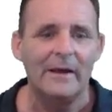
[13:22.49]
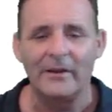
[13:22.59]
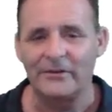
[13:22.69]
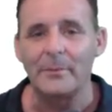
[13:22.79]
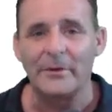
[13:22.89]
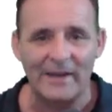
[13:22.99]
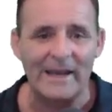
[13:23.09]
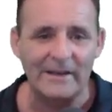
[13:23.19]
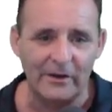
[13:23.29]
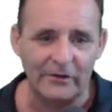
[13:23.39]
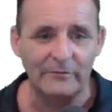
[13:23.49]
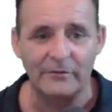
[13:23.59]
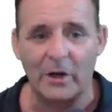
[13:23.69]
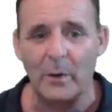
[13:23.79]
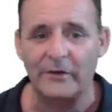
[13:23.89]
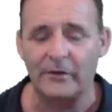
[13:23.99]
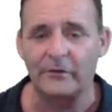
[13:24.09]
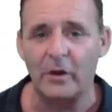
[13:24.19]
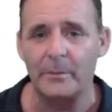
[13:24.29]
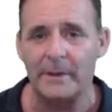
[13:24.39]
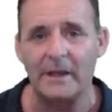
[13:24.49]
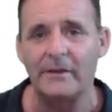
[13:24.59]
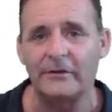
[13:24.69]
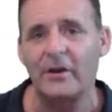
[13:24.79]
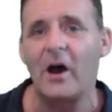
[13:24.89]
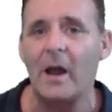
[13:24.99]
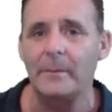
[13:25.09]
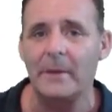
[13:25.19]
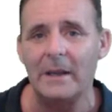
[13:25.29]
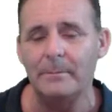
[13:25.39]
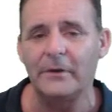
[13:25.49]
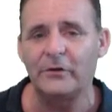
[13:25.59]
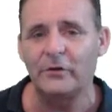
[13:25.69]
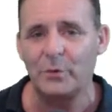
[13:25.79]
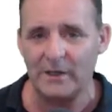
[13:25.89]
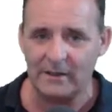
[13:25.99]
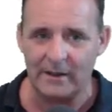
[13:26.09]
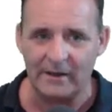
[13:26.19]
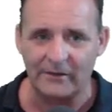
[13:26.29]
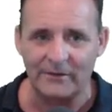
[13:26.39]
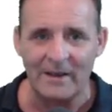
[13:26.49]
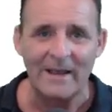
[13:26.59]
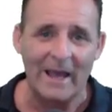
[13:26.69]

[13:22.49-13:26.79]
Uh, simultaneous requests there's going to be, and the time in between these.